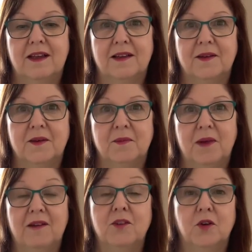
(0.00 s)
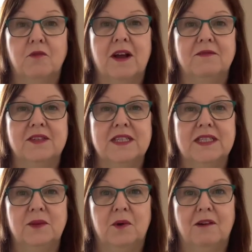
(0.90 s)
to have a look around and
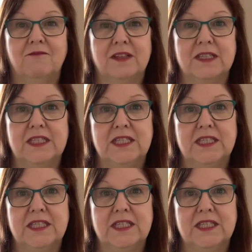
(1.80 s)
see what I fancy,